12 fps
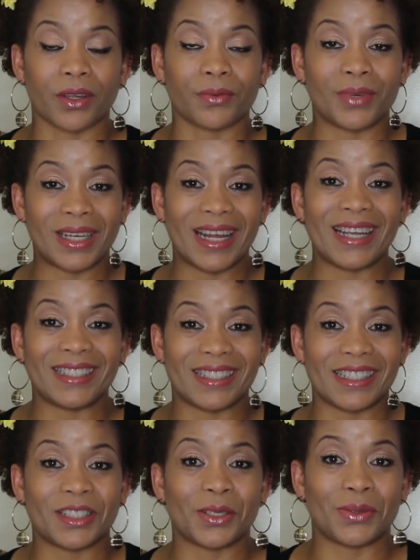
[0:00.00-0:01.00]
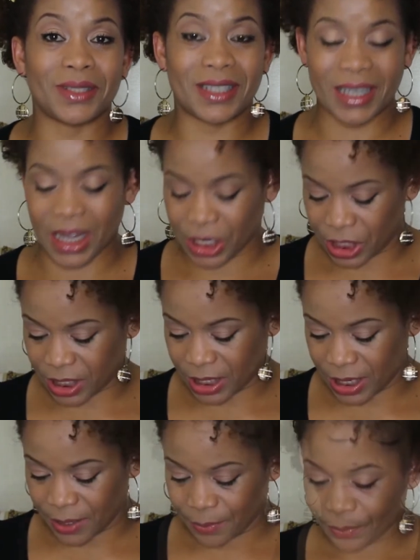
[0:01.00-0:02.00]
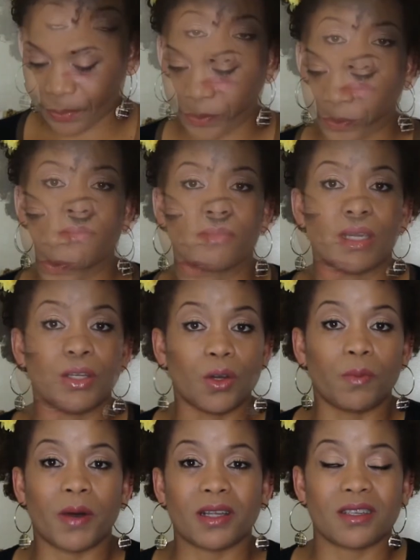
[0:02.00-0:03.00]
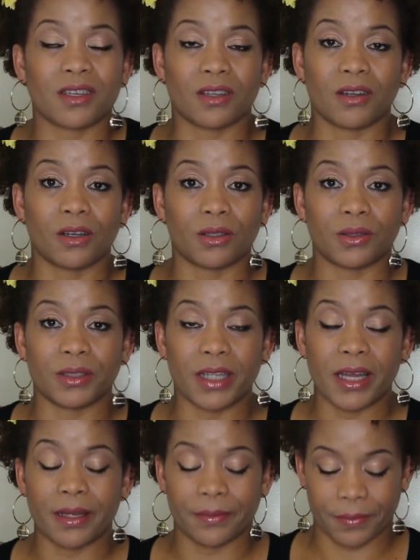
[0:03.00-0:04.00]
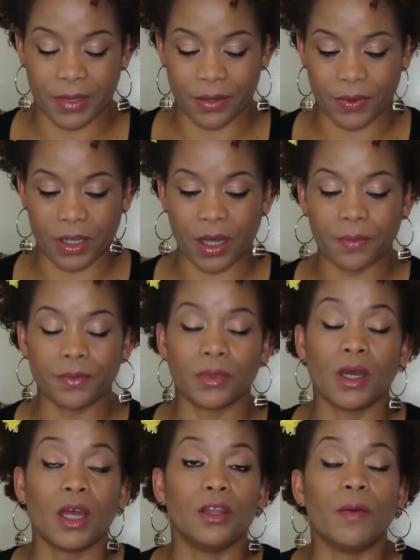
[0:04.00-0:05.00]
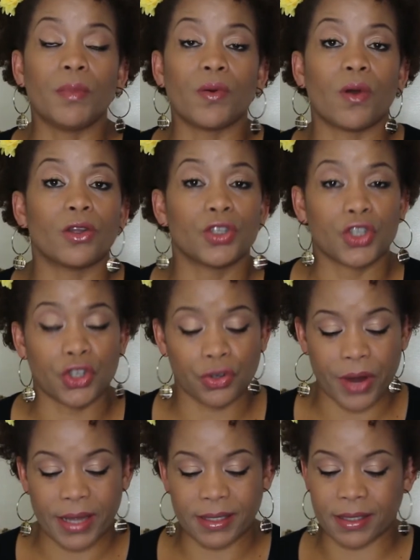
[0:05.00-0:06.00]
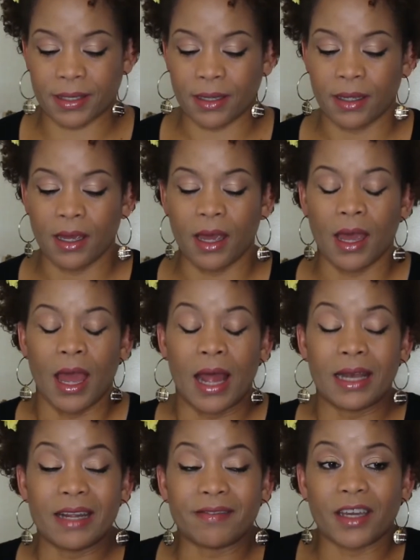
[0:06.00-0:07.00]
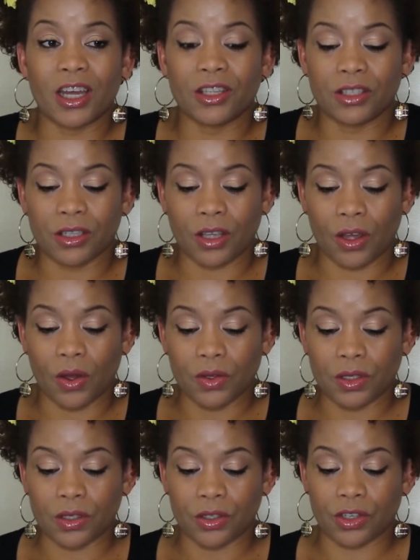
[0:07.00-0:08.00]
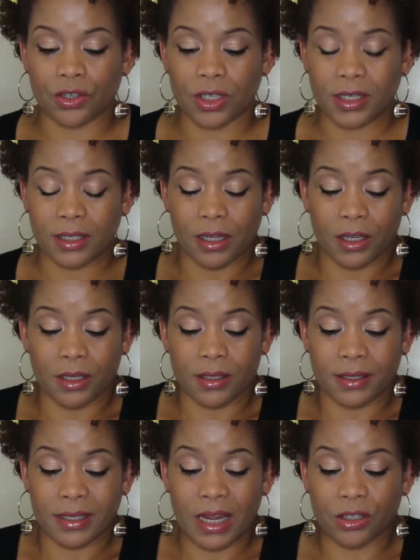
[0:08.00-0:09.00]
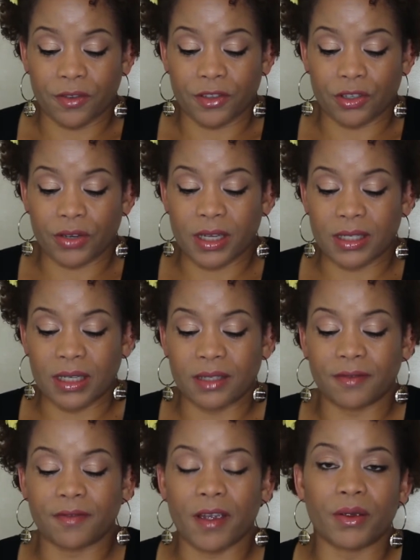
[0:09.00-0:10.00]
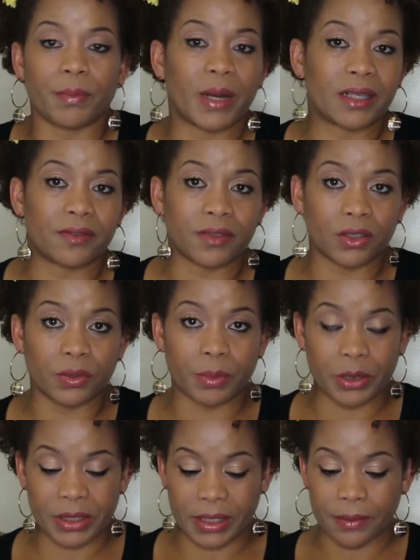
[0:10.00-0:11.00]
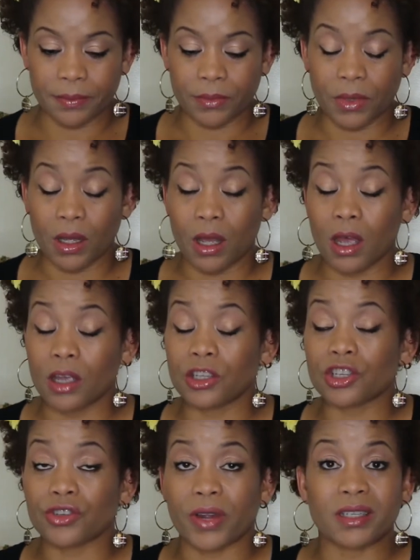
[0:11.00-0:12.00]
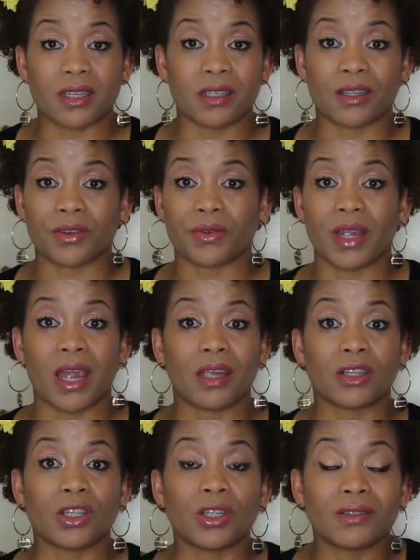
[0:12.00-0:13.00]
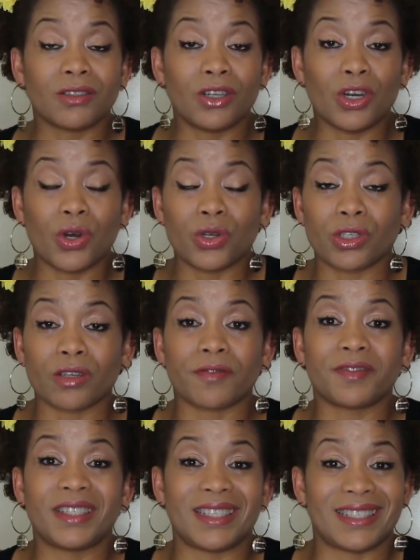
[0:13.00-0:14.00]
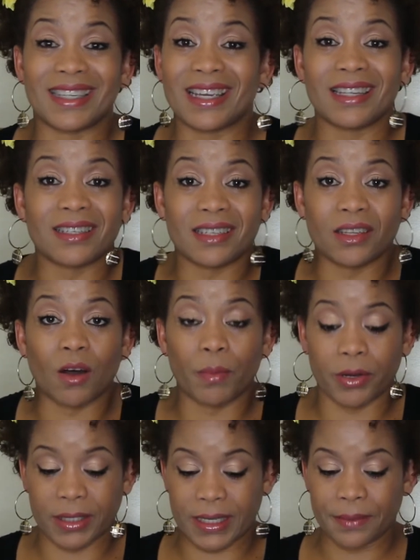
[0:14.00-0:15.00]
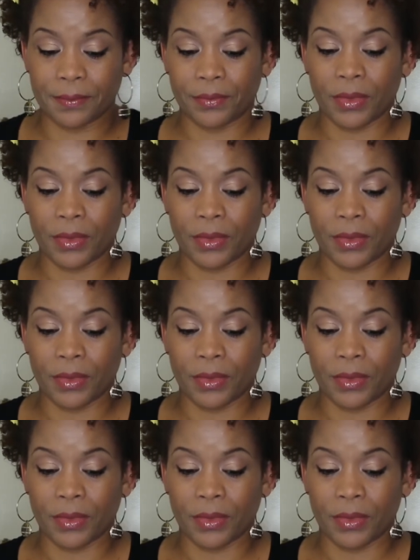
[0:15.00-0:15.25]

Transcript: related to DHT. In no particular order, here we go. Number 1, stress. Living under constant state of stress is very bad for the body. Stress can create loads of disease in our body.